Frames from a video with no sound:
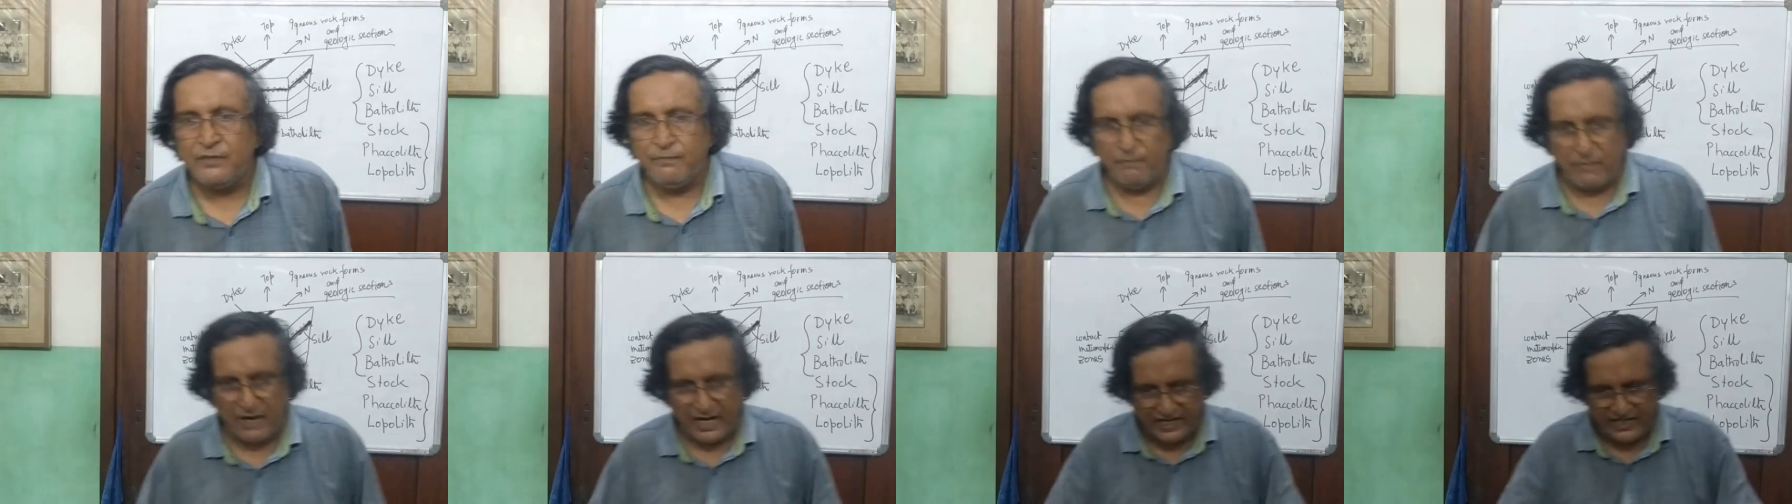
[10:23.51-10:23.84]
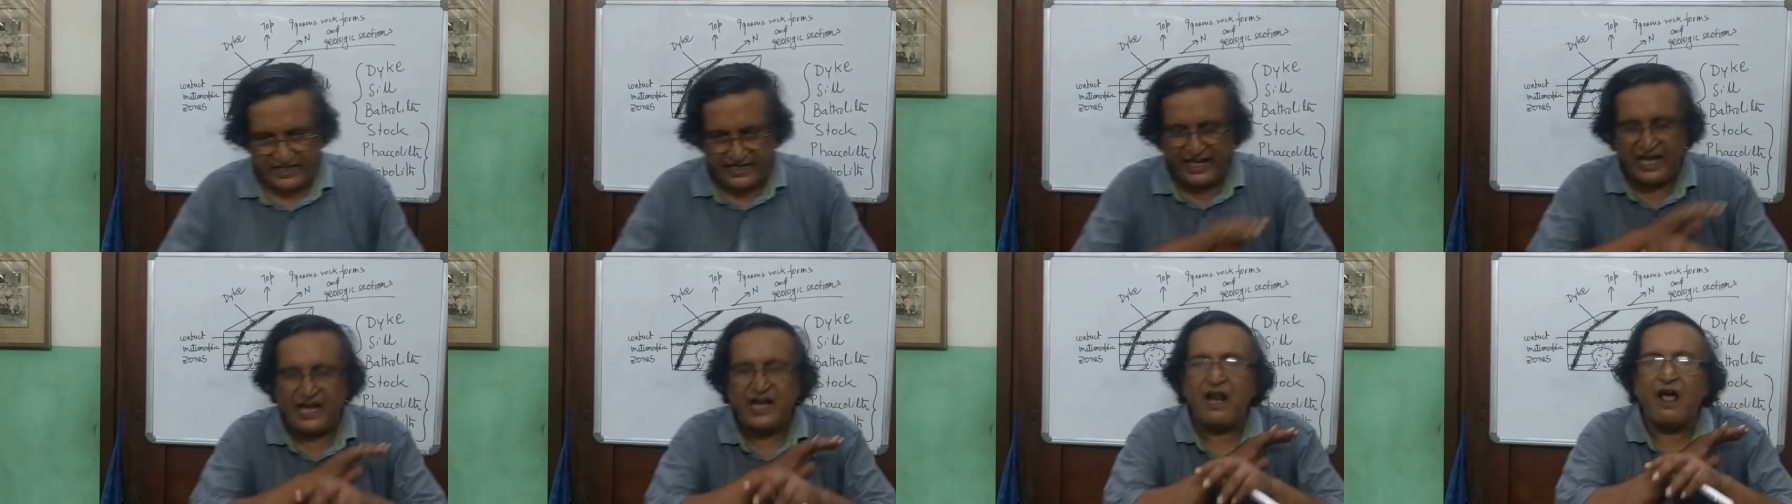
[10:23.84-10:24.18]

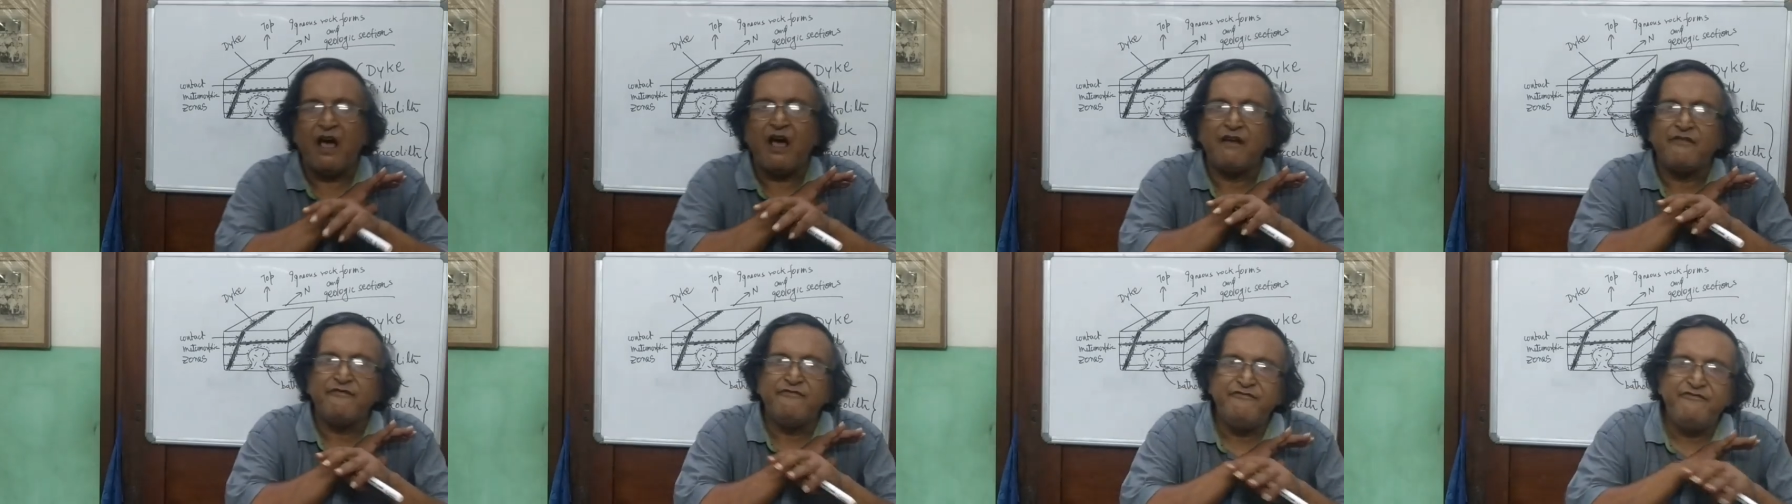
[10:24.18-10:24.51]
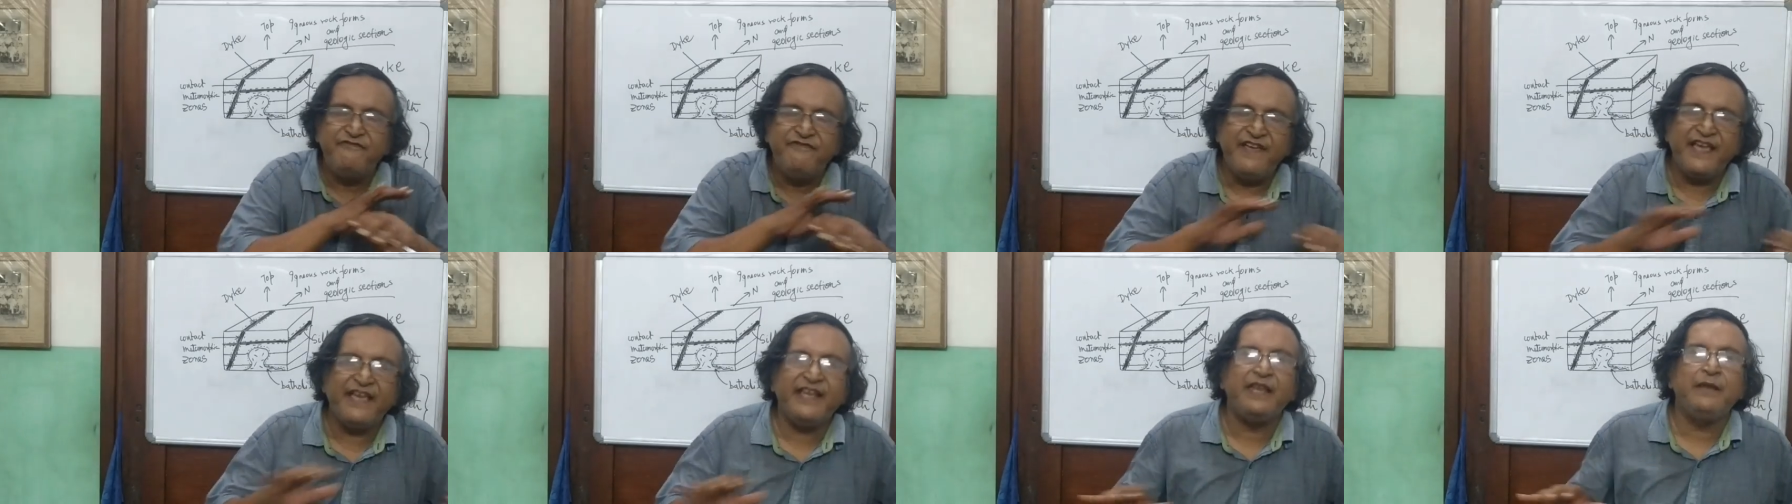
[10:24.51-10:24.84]
but there are
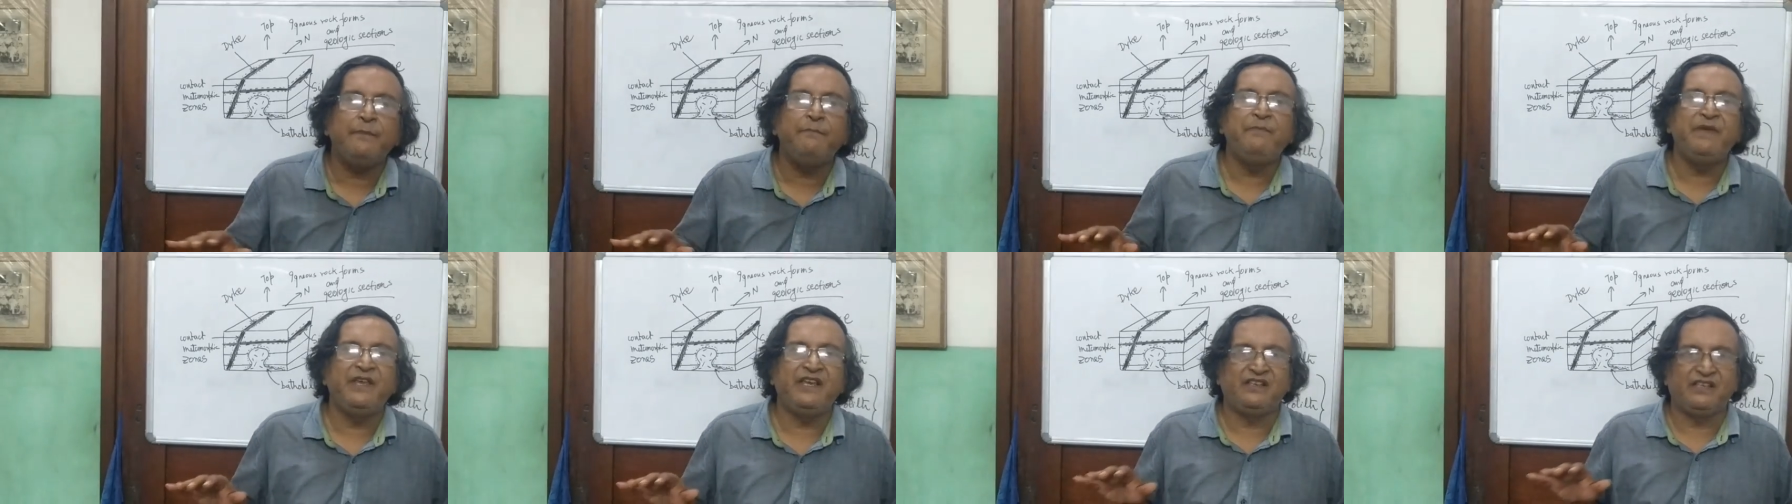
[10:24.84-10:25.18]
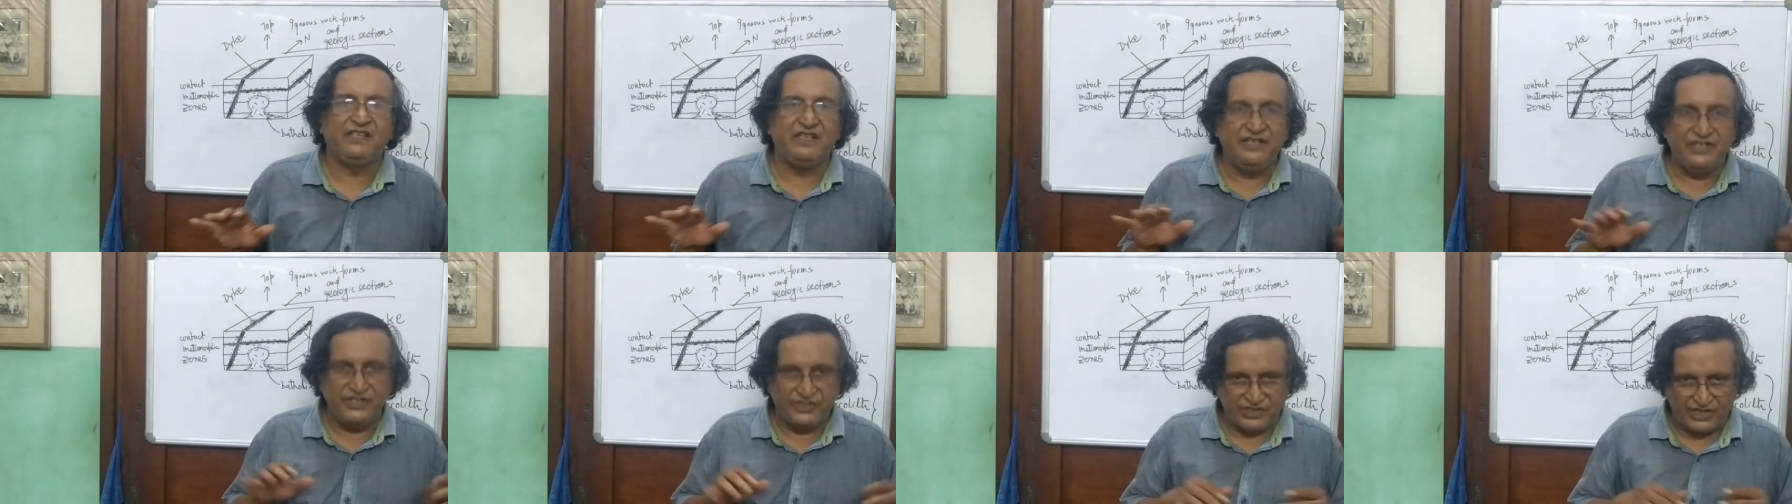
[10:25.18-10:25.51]
very big
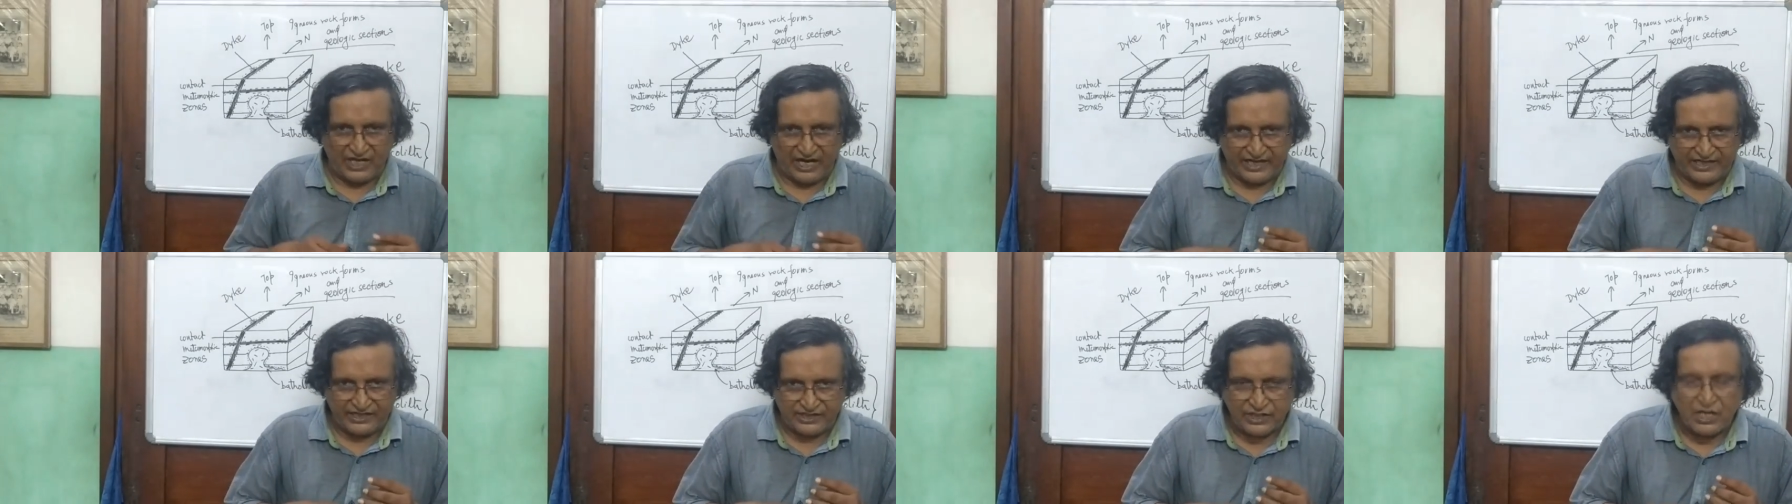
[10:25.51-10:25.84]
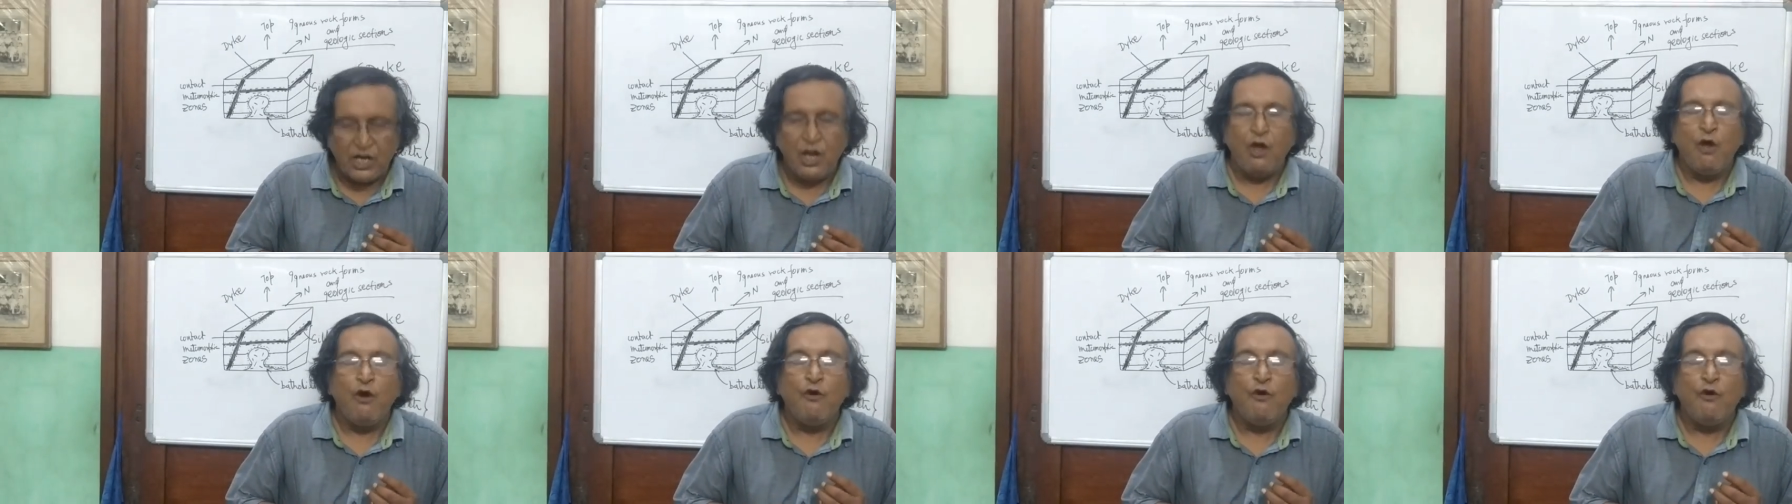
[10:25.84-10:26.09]
in size.